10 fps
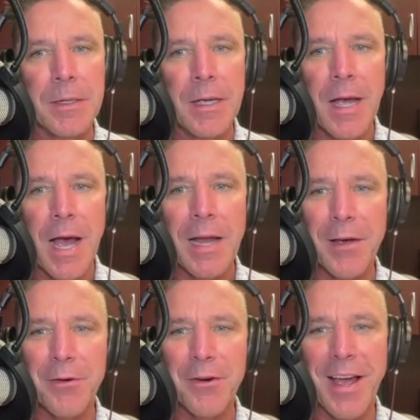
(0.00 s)

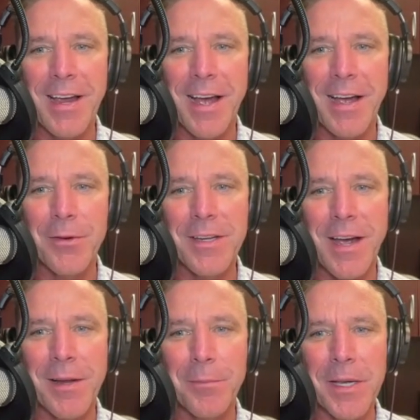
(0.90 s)
I would kind
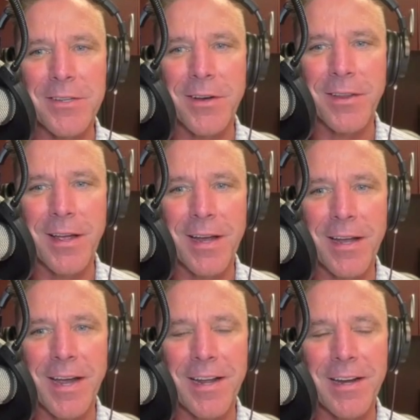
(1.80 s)
of missed all that. I
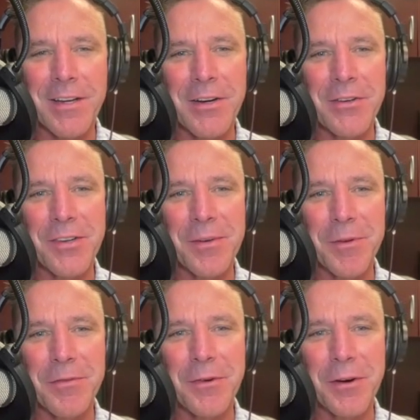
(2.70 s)
got out of coaching
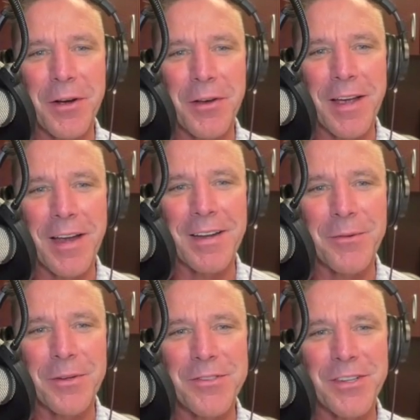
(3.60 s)
before all that. It
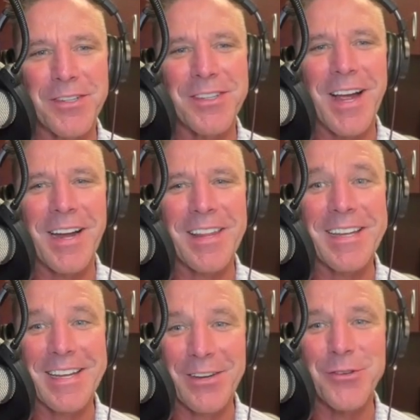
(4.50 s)
was just kind of the
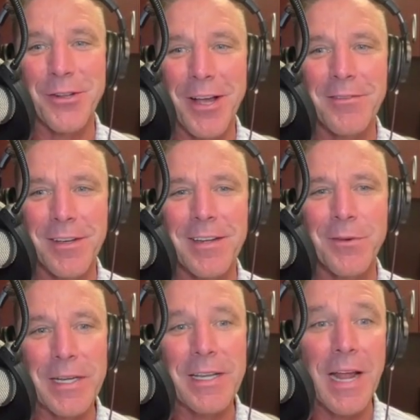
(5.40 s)
initial of it. And
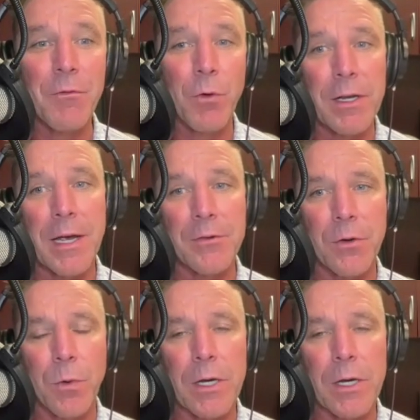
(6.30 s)
we did have one catcher at Western